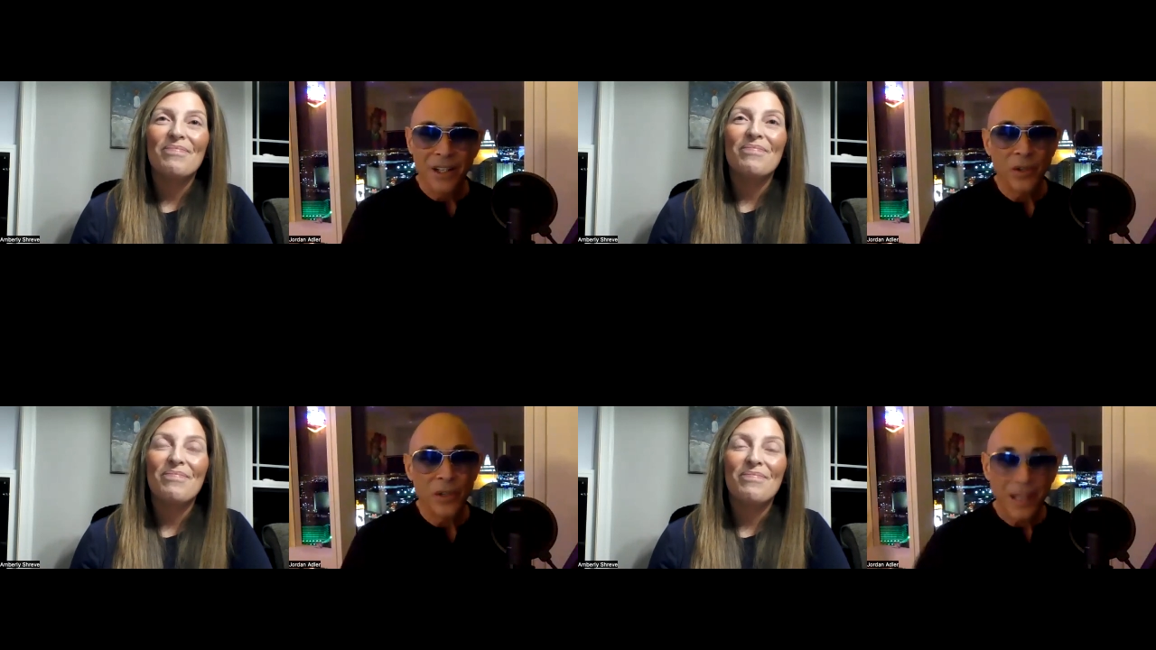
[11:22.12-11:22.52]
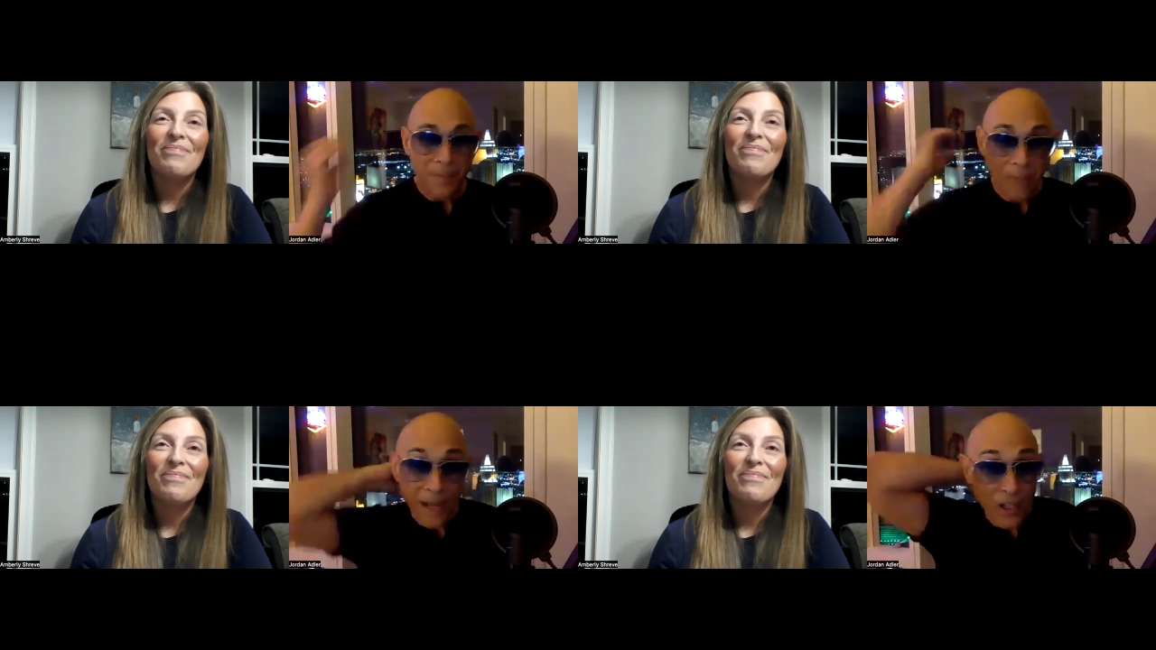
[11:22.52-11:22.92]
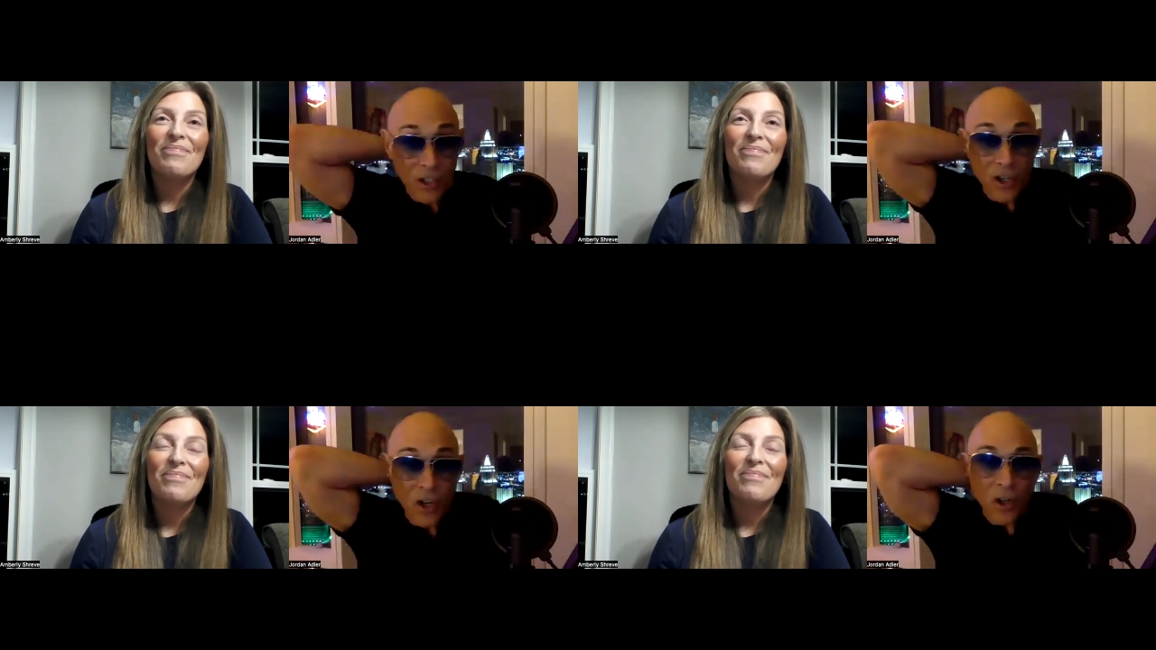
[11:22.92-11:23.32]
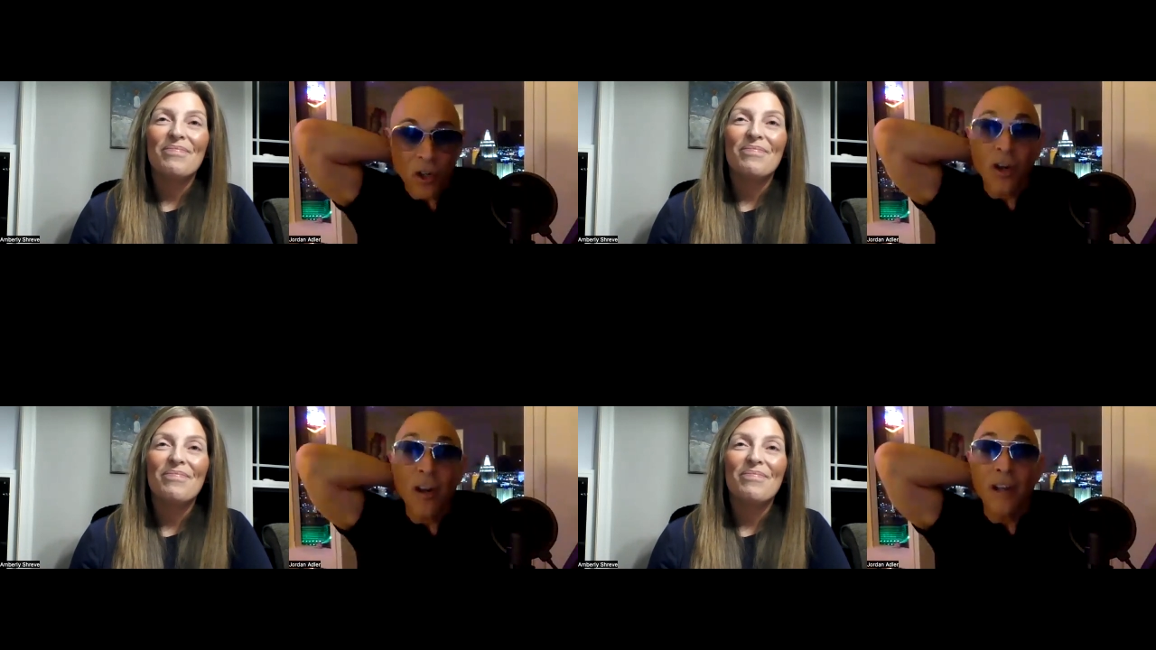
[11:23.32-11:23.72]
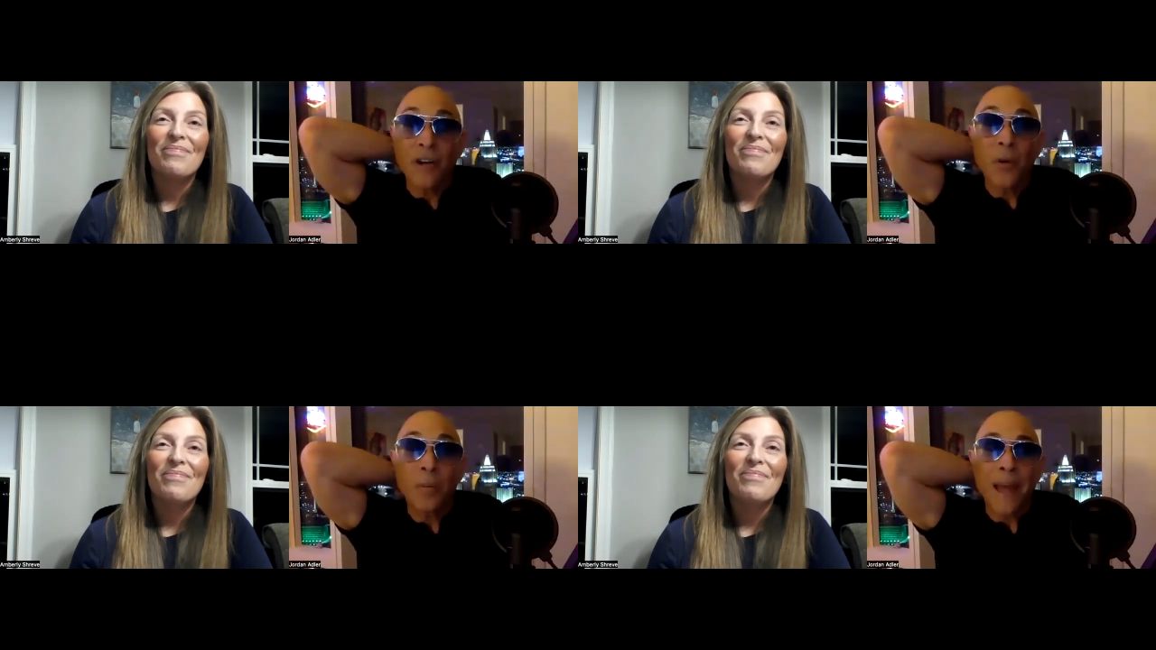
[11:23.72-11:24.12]
Speaker 1: you can keep that in a journal or on a
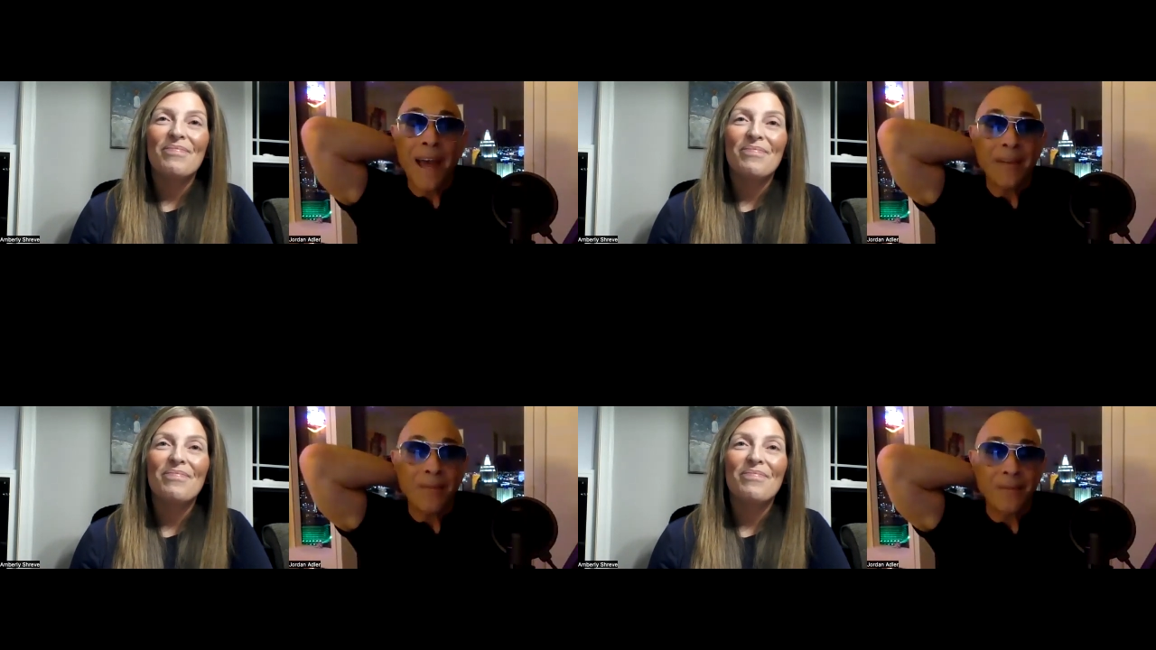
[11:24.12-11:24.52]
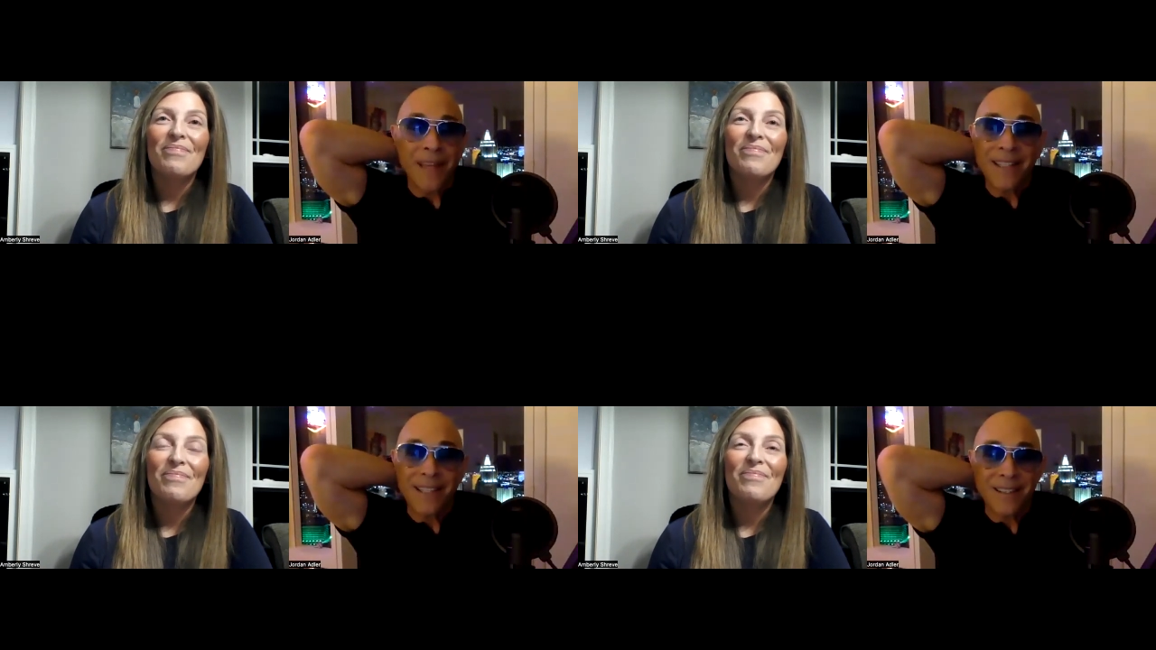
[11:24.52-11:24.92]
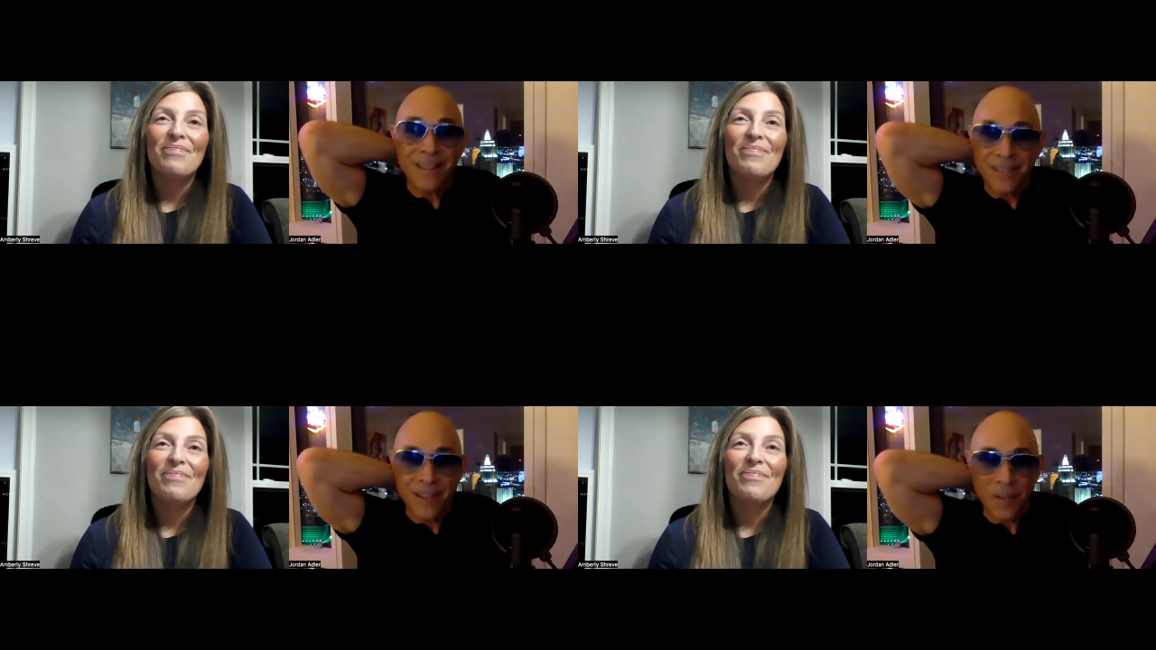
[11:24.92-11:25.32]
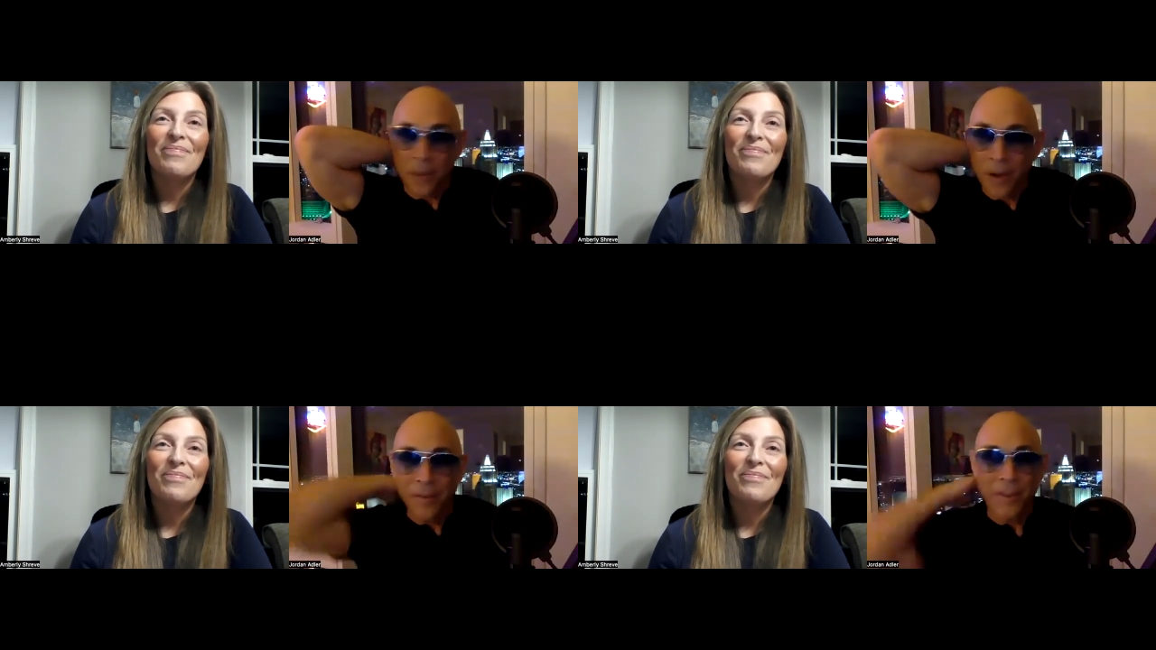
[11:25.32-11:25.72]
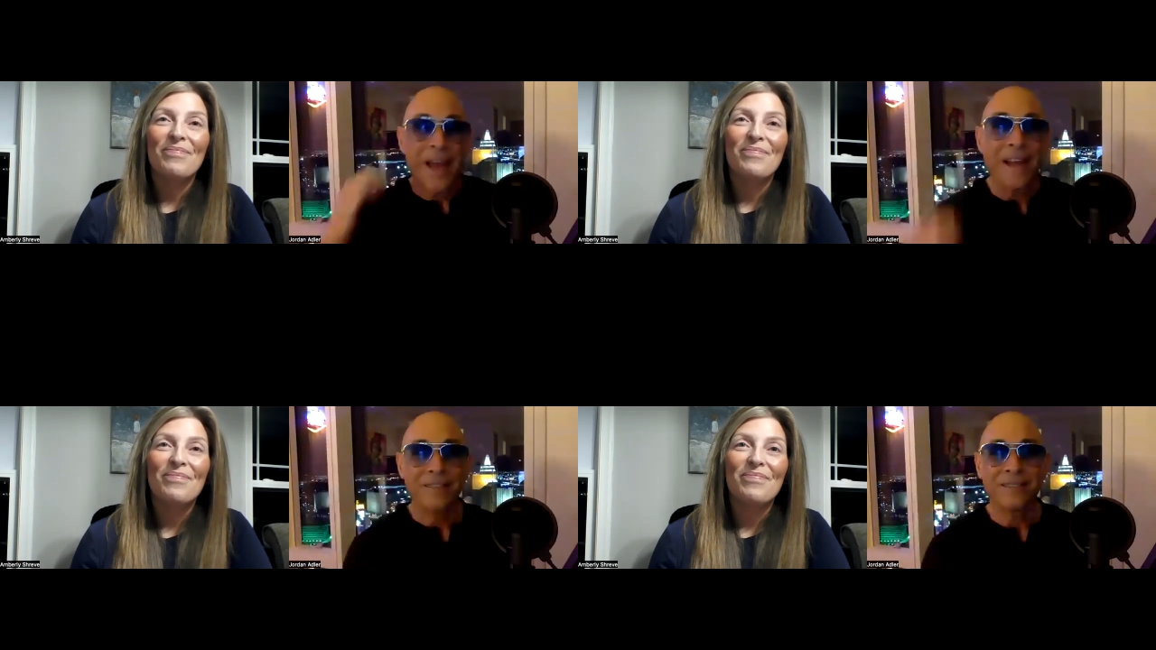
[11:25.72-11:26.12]
notepad. That's uh, there's nothing wrong with
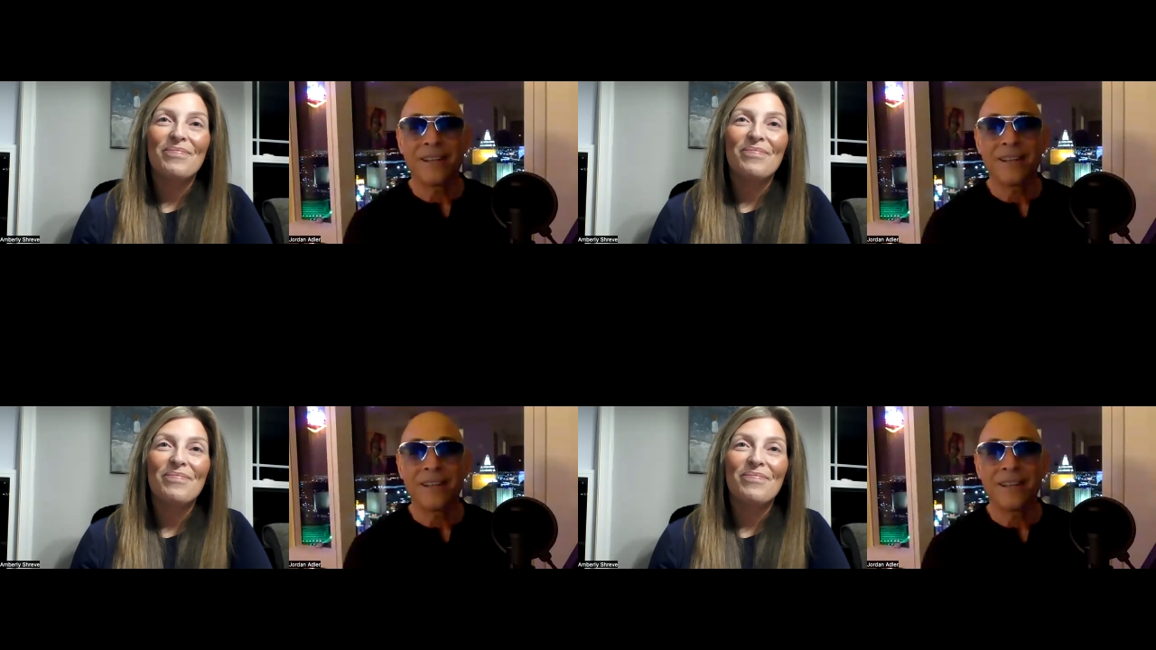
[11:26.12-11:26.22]
that.